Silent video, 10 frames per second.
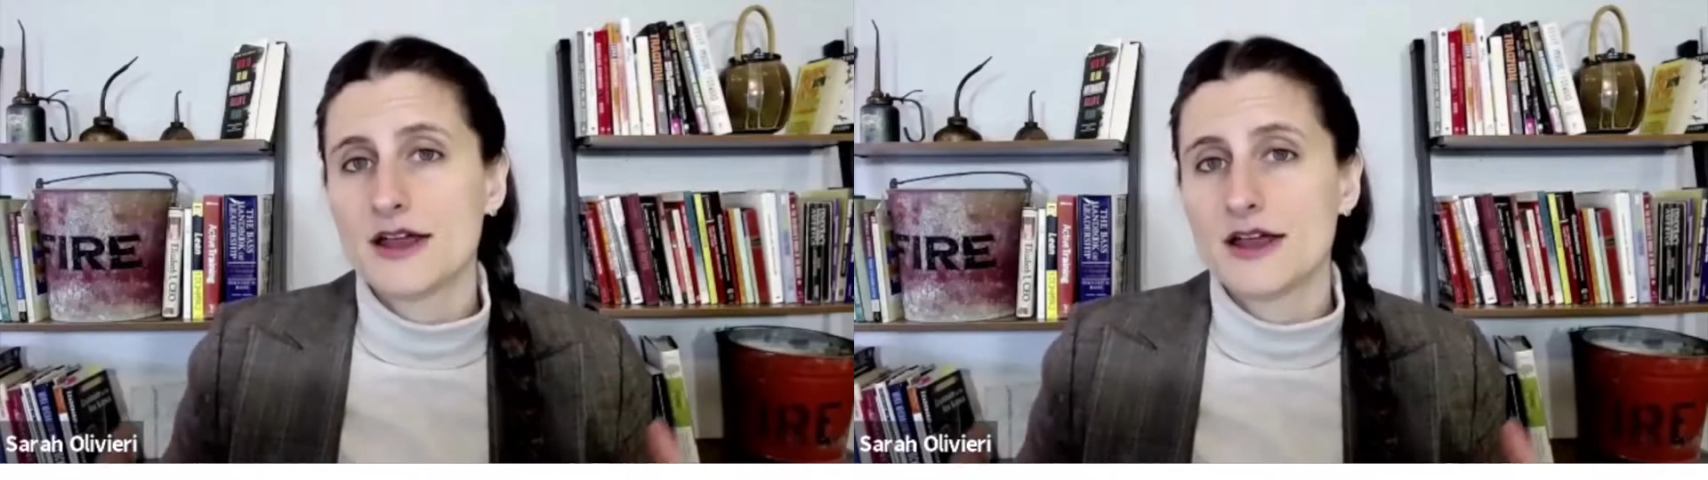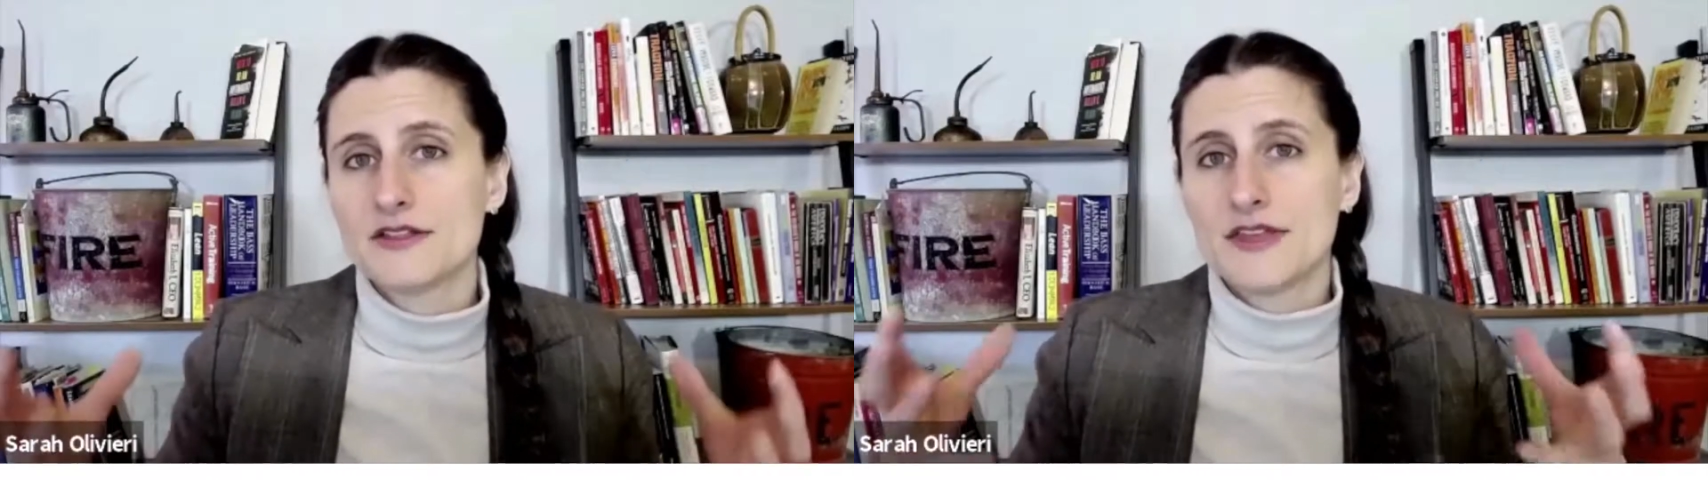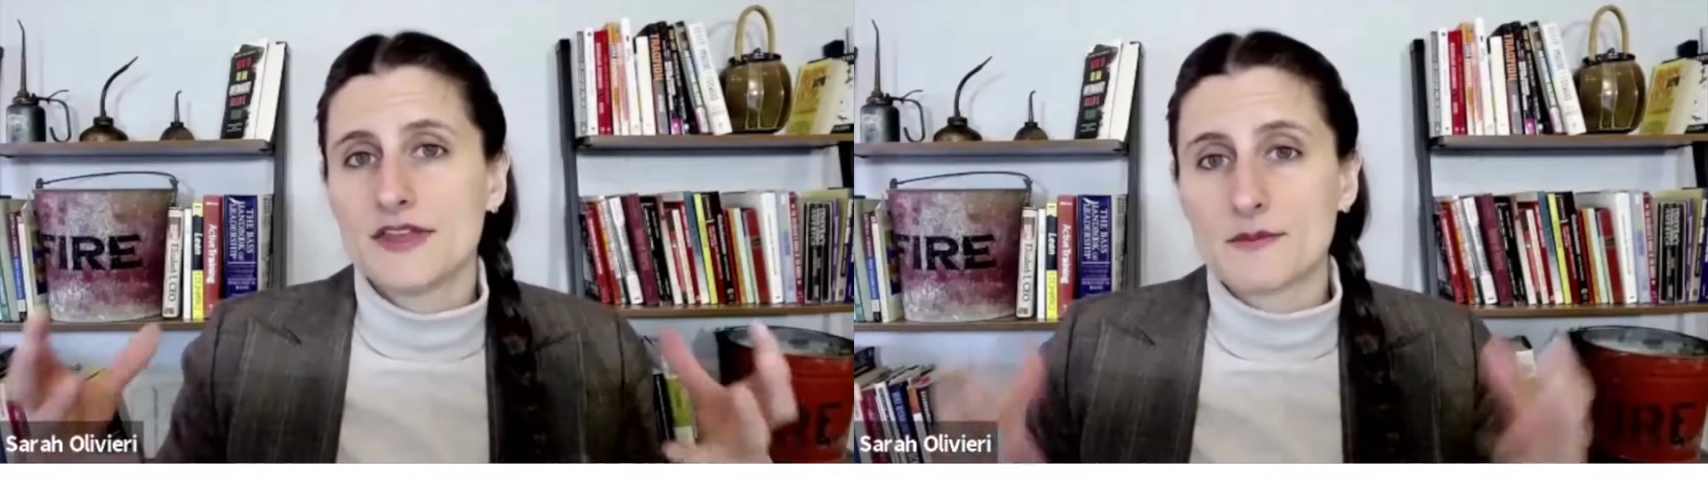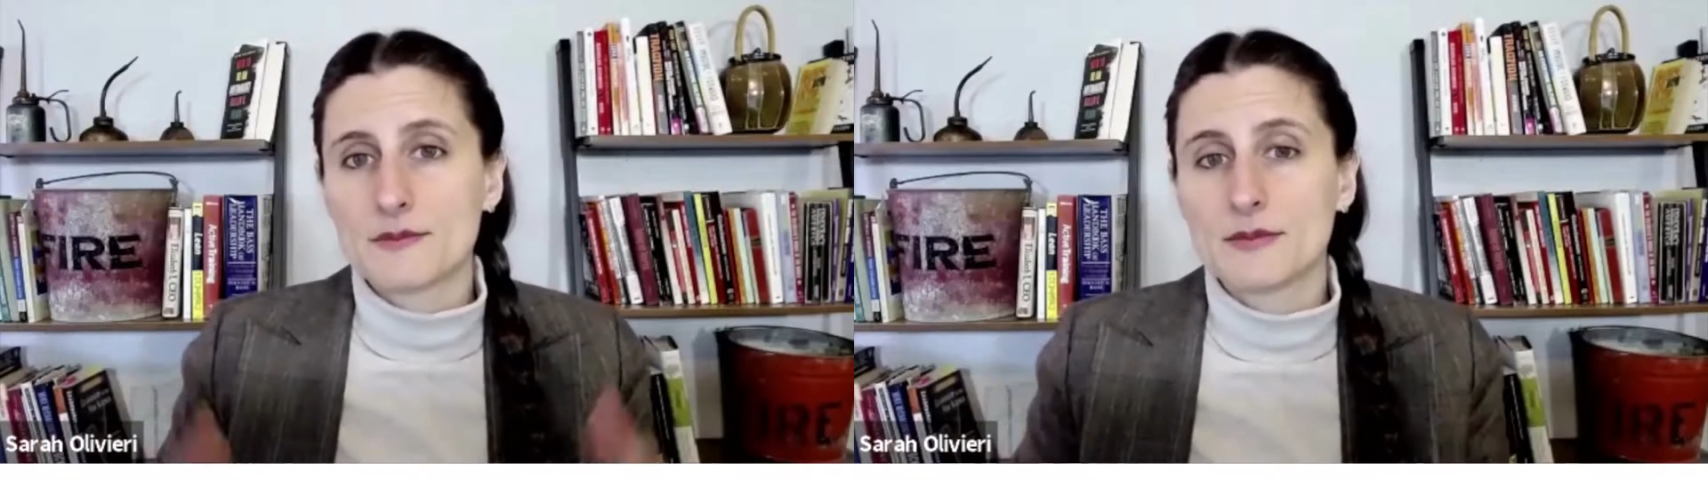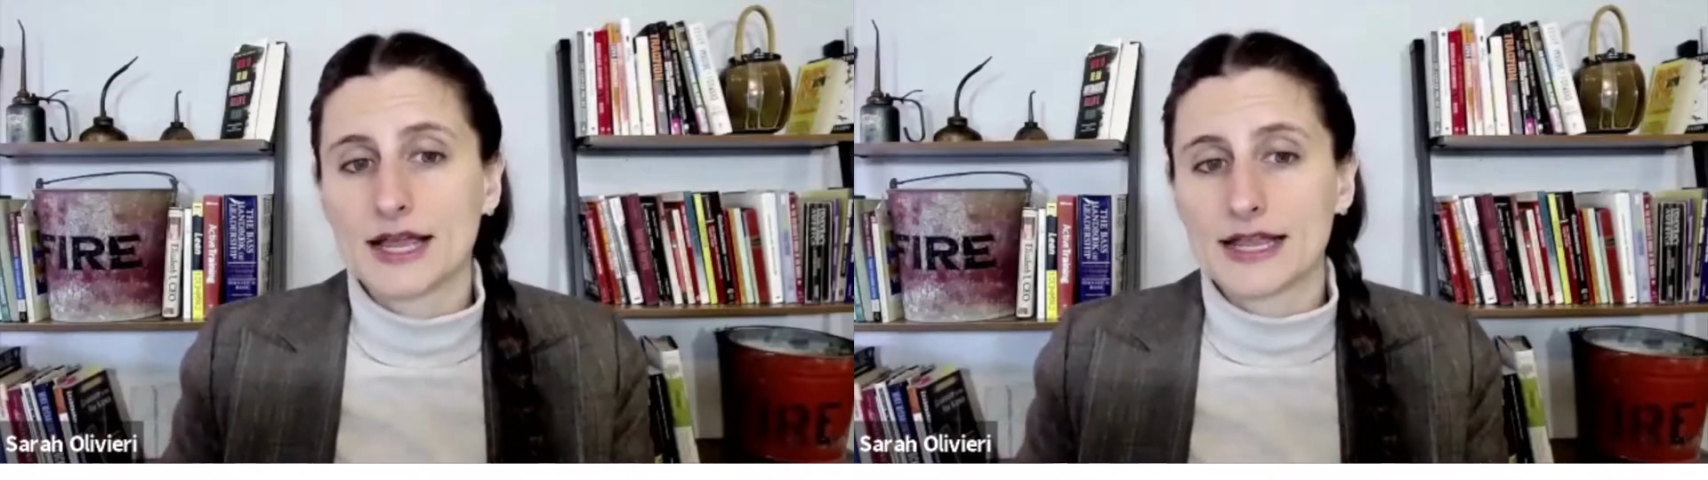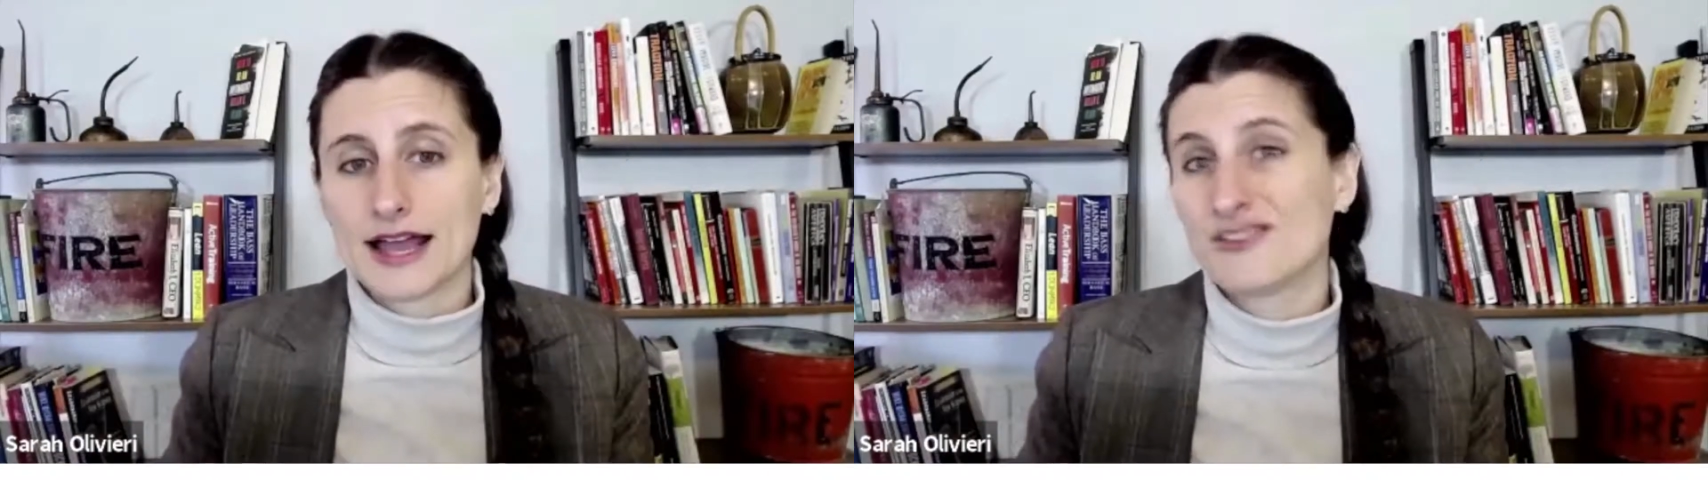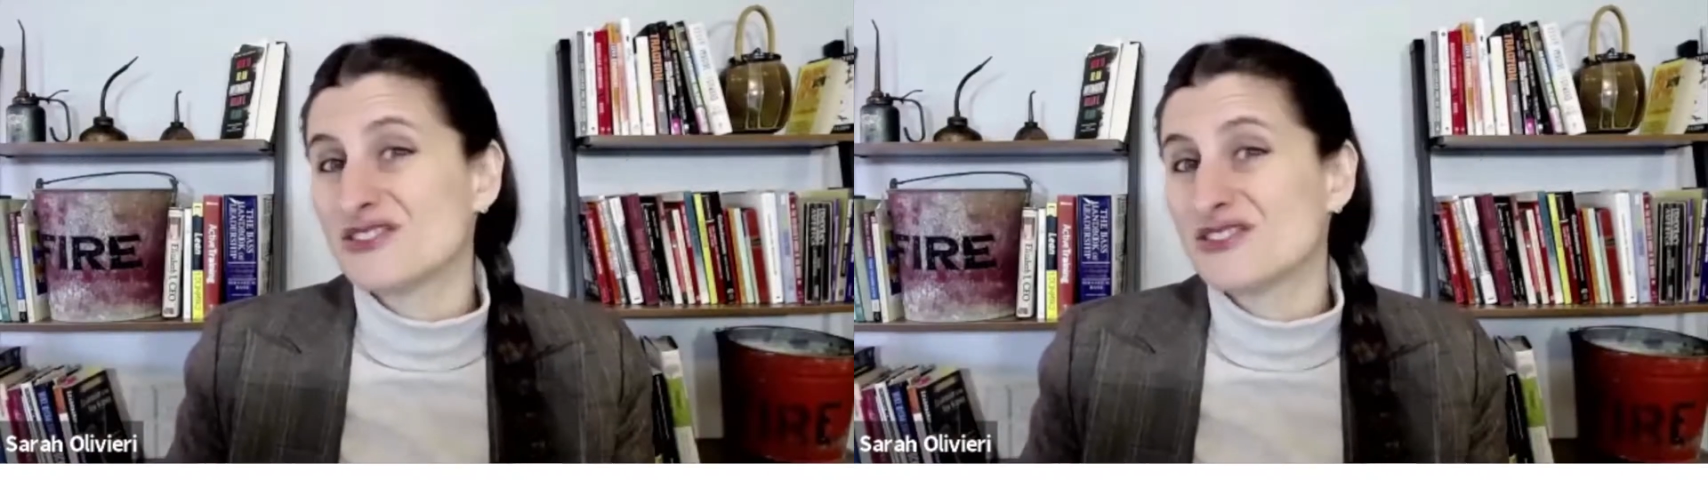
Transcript: they might have